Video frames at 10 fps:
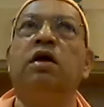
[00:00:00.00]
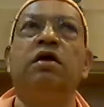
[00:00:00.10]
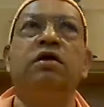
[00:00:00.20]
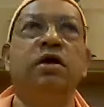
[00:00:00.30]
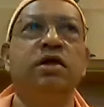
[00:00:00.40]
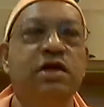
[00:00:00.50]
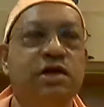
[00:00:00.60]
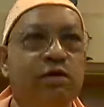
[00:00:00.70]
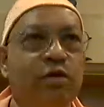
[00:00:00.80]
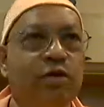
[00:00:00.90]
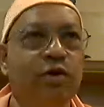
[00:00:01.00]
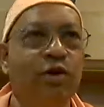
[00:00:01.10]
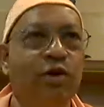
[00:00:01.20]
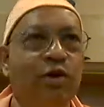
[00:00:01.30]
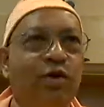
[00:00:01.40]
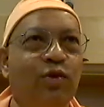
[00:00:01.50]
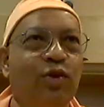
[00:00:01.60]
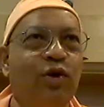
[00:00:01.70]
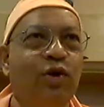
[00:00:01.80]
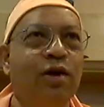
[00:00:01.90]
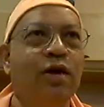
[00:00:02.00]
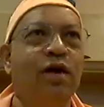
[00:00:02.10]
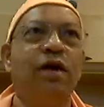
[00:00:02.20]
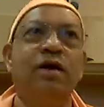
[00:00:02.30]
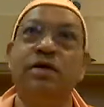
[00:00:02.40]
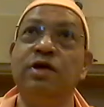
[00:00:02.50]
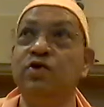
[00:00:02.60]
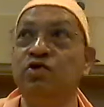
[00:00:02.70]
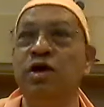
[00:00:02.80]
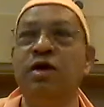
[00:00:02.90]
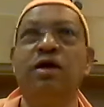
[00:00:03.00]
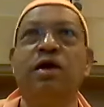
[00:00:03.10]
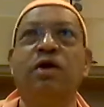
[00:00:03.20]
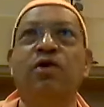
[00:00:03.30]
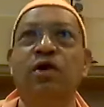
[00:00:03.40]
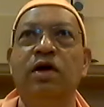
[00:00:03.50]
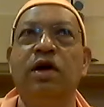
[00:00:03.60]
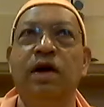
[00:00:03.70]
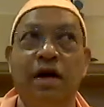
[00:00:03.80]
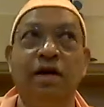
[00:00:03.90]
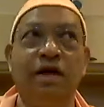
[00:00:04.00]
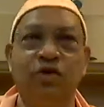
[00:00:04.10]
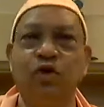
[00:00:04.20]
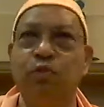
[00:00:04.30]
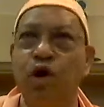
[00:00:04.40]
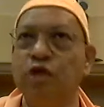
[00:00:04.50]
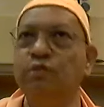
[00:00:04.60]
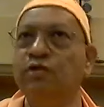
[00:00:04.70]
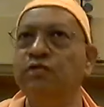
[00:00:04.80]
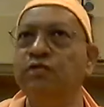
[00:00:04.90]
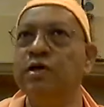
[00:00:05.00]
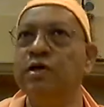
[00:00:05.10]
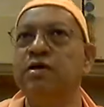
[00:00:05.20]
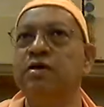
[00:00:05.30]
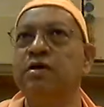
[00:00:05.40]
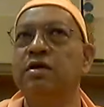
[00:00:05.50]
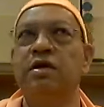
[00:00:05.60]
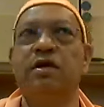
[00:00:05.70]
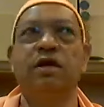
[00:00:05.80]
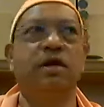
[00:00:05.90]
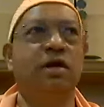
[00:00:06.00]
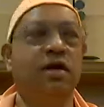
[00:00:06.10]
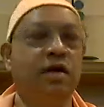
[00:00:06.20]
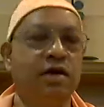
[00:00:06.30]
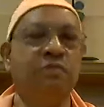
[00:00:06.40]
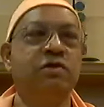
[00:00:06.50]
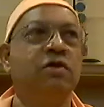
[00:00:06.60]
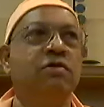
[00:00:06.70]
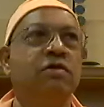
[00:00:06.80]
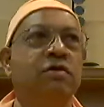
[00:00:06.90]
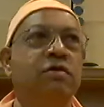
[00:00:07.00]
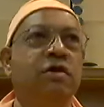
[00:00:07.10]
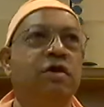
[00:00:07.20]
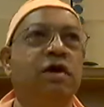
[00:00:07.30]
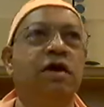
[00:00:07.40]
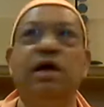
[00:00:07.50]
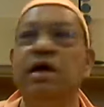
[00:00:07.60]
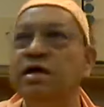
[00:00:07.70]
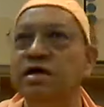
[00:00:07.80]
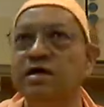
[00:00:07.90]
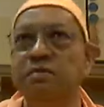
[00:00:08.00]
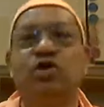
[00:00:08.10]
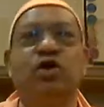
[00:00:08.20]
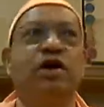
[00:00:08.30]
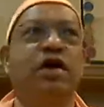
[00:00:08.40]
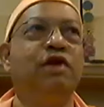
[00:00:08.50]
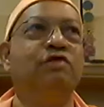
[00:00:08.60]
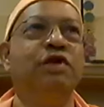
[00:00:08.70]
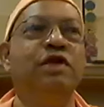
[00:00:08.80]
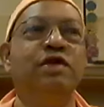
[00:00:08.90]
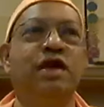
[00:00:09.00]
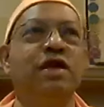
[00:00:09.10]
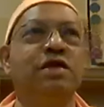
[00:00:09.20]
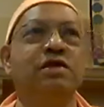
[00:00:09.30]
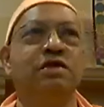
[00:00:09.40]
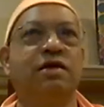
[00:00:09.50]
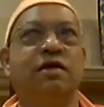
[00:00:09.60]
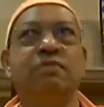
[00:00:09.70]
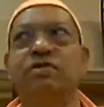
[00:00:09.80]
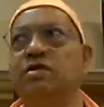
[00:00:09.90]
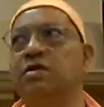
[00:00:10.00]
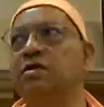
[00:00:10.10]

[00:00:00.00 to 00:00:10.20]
saying, "Just a moment, what's wrong?" Saying, "You killed a cow. I'll get to the bottom of this." He comes down. He puts on a kind of a disguise and comes.